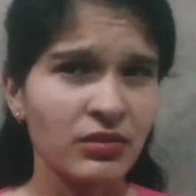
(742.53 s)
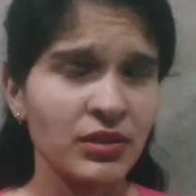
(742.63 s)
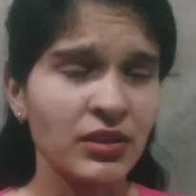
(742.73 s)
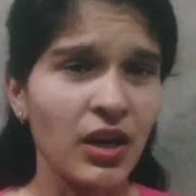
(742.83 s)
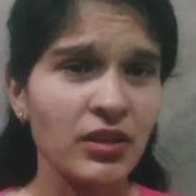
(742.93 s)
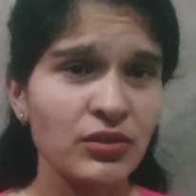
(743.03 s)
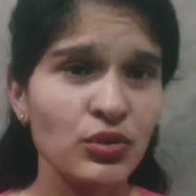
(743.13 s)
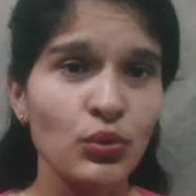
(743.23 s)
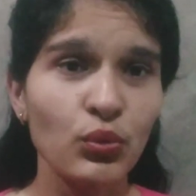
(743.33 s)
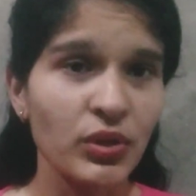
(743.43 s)
task
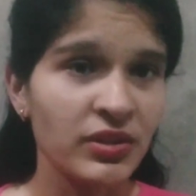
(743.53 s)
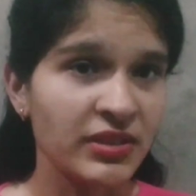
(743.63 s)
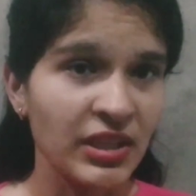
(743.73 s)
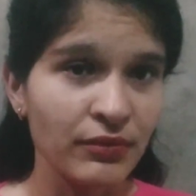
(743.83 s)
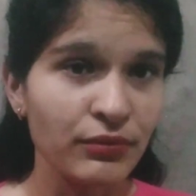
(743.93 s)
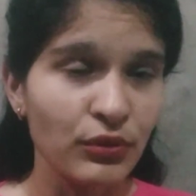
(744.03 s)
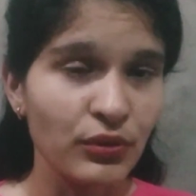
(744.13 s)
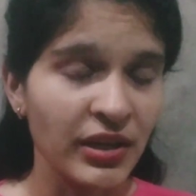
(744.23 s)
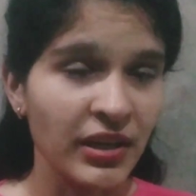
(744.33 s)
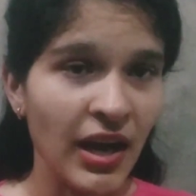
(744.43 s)
2 is same for
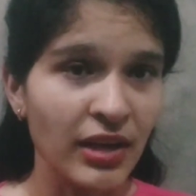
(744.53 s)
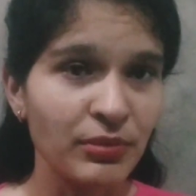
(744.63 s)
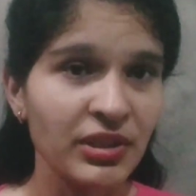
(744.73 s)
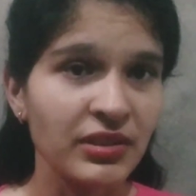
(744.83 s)
academic